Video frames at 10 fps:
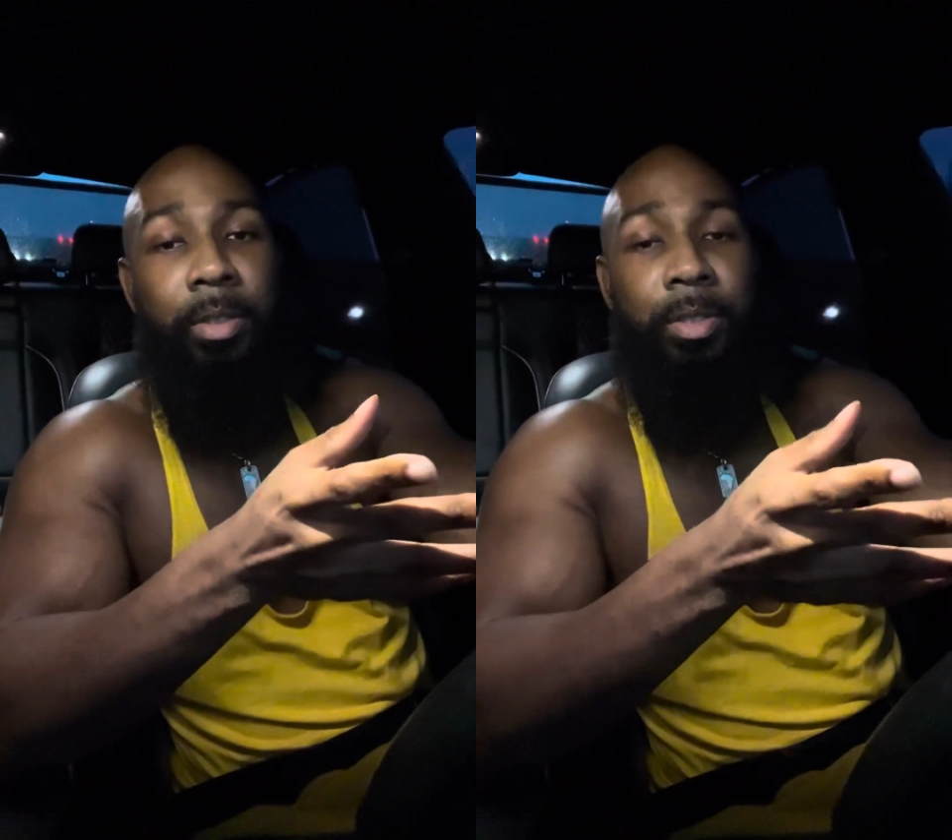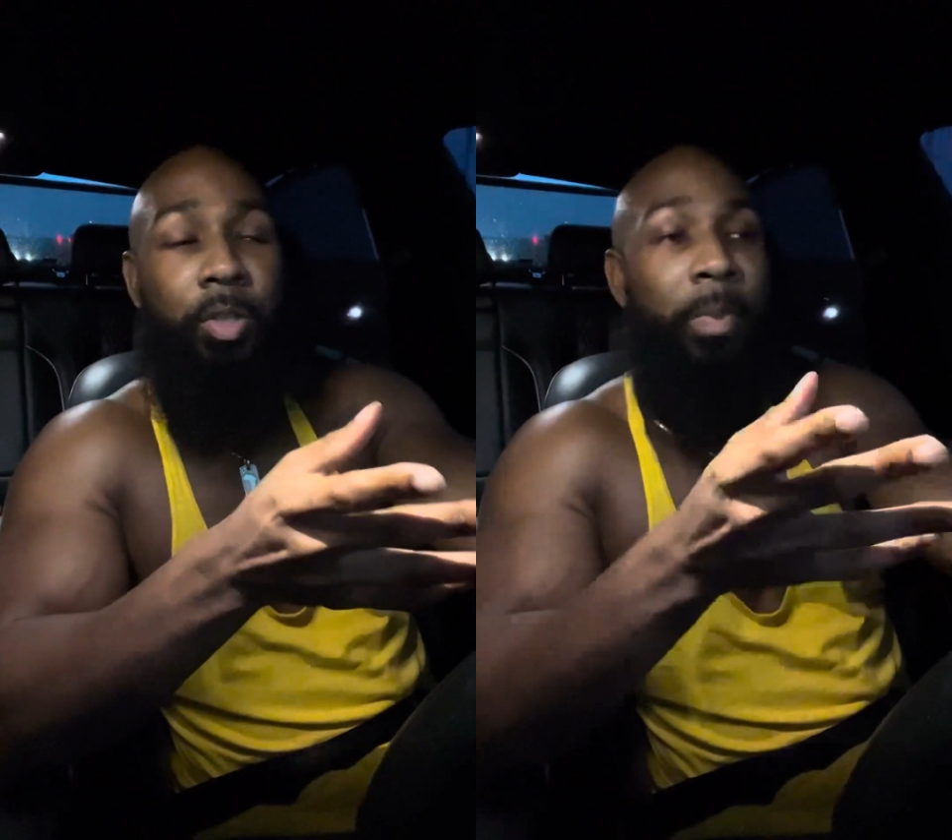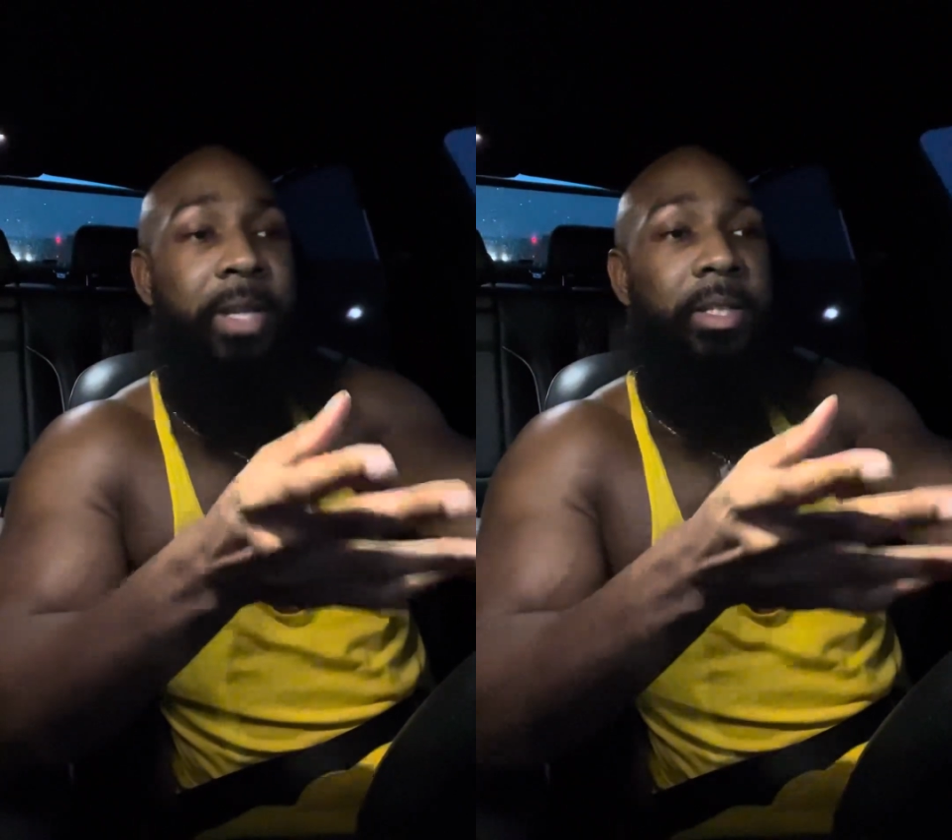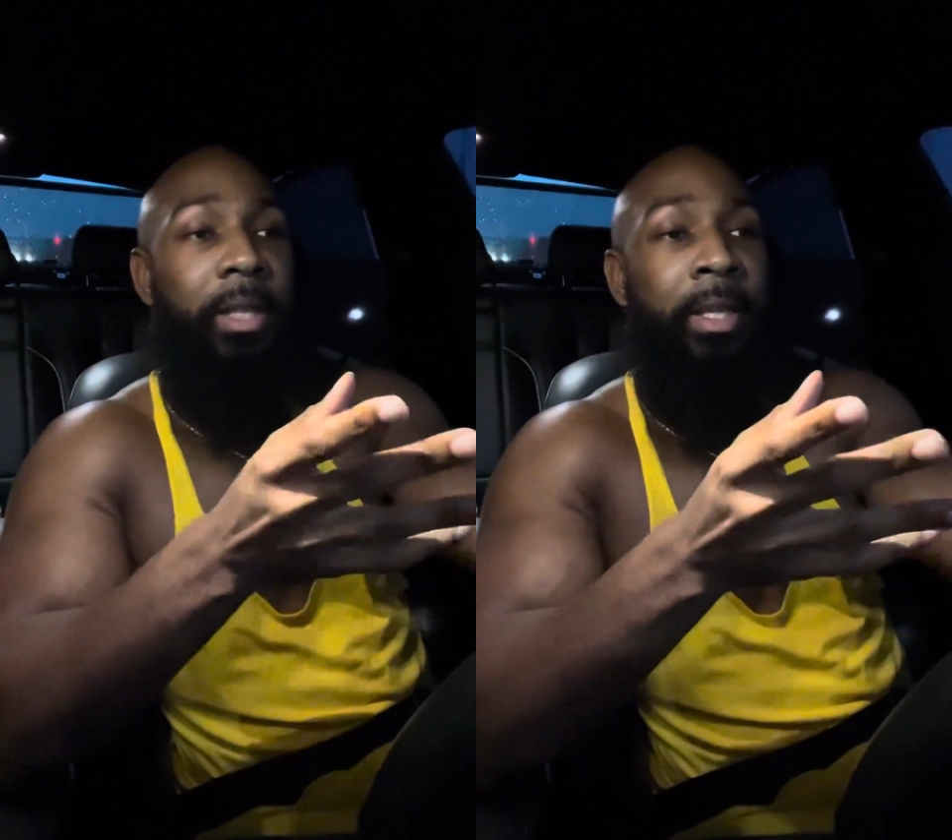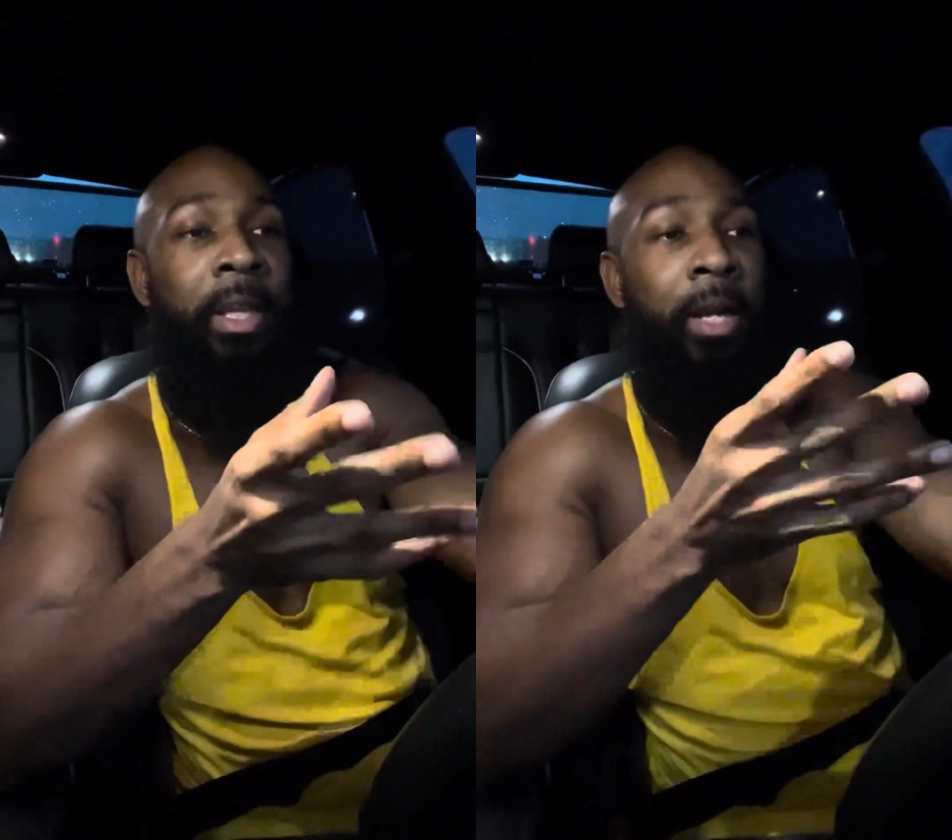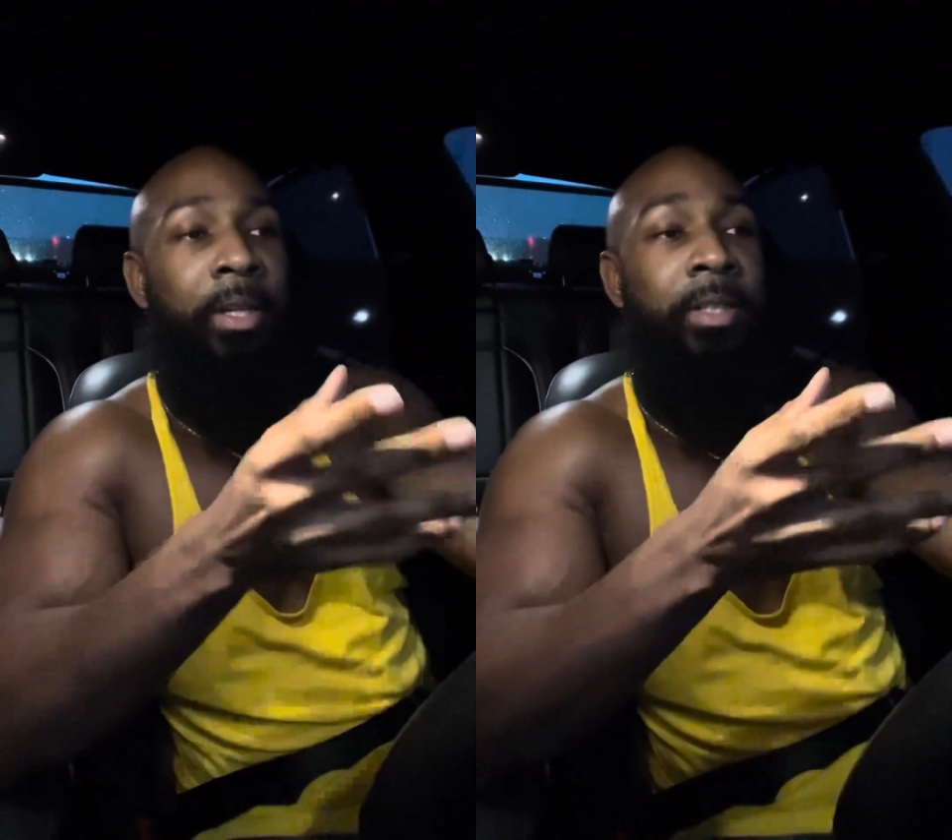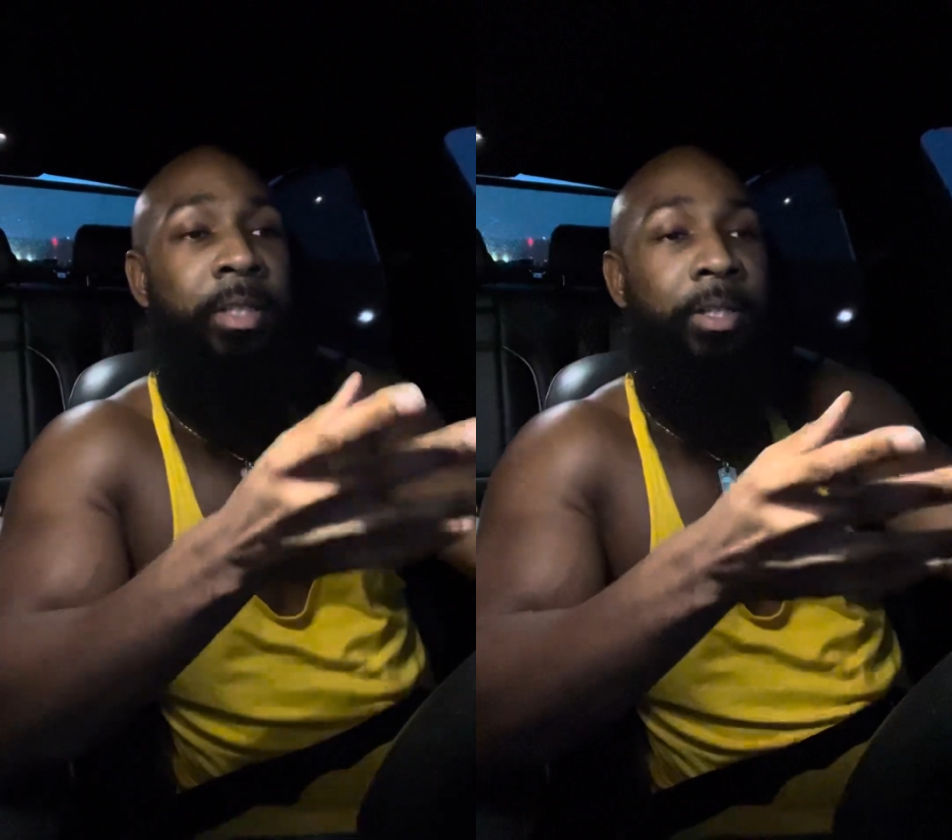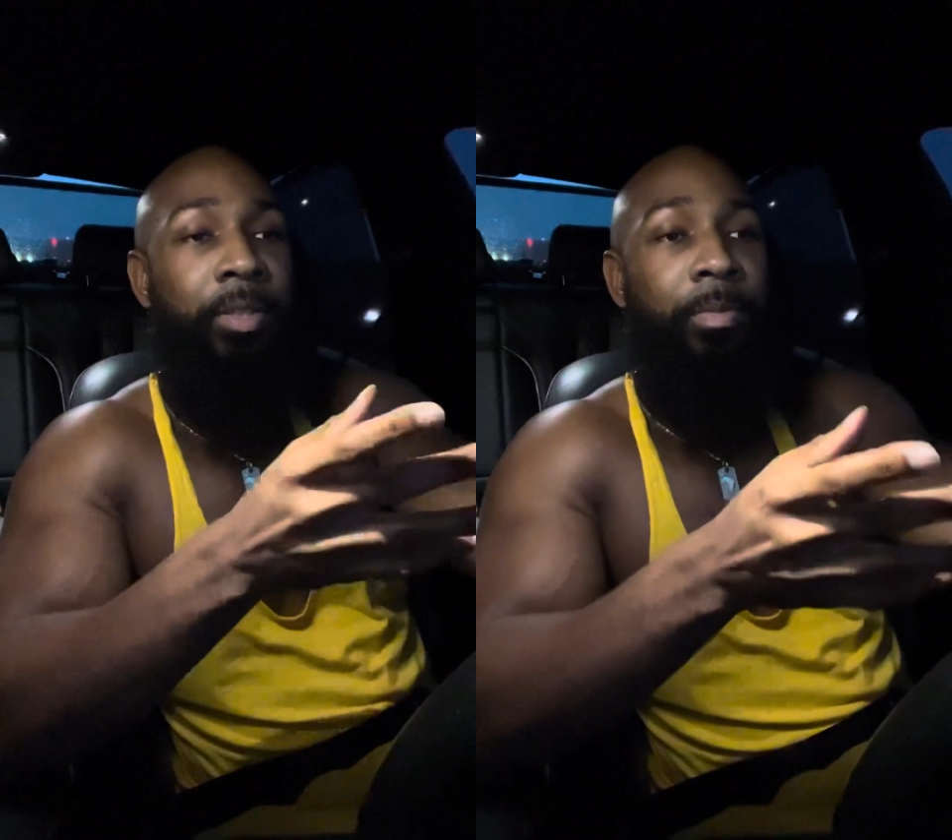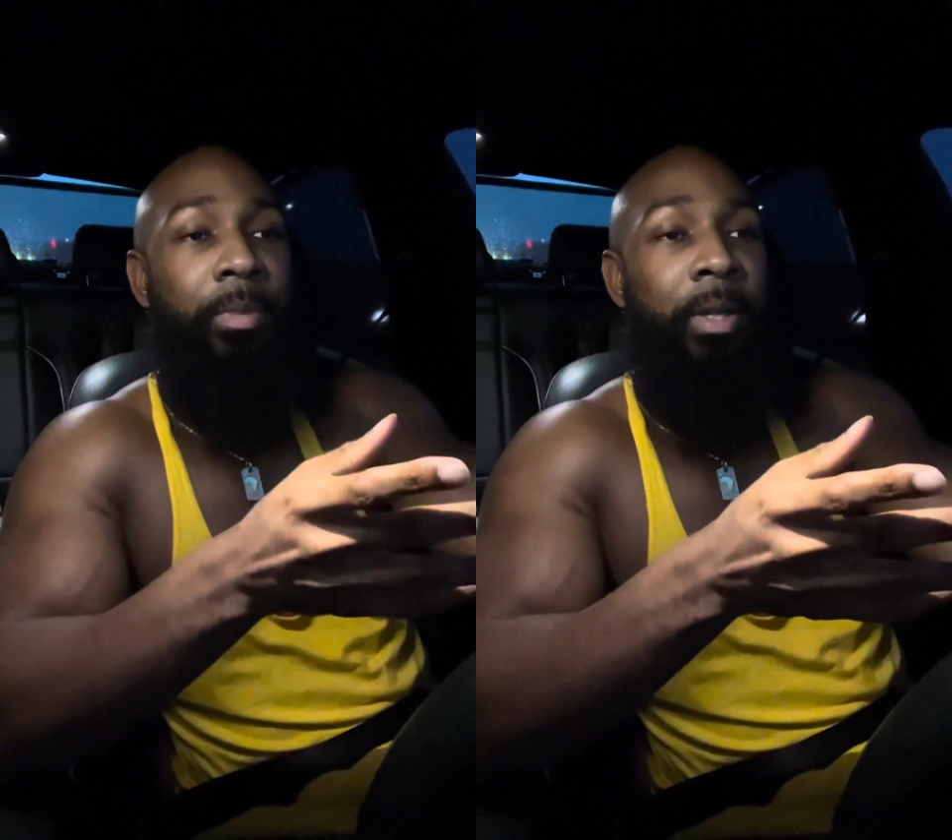So basically, it's not in his system.